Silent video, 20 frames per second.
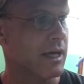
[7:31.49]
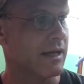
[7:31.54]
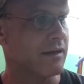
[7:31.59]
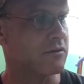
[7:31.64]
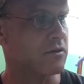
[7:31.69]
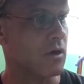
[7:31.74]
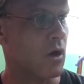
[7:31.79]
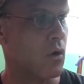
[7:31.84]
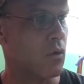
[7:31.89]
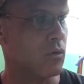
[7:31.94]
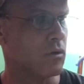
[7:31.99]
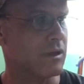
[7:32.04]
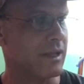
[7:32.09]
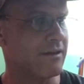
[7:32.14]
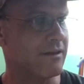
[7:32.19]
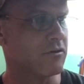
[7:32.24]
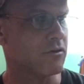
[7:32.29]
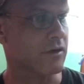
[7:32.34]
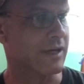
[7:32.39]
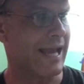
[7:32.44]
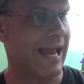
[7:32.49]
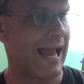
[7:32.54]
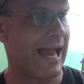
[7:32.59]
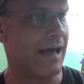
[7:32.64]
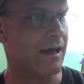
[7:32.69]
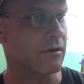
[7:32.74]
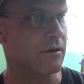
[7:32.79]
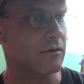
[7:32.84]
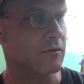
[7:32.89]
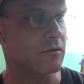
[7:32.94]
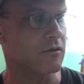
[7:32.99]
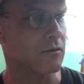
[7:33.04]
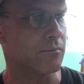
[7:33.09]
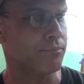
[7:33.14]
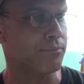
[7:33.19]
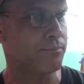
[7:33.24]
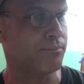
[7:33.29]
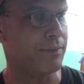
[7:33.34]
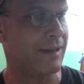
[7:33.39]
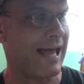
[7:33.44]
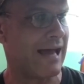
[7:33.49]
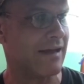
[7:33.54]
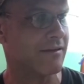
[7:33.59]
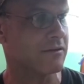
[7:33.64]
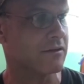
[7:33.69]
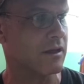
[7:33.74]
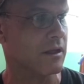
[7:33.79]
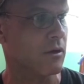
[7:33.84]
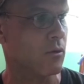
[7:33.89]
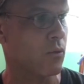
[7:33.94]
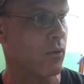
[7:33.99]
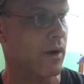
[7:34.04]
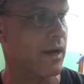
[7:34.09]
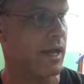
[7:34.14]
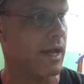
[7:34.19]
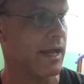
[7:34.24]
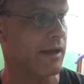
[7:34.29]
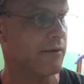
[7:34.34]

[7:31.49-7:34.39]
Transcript: its own laser cannons blasting away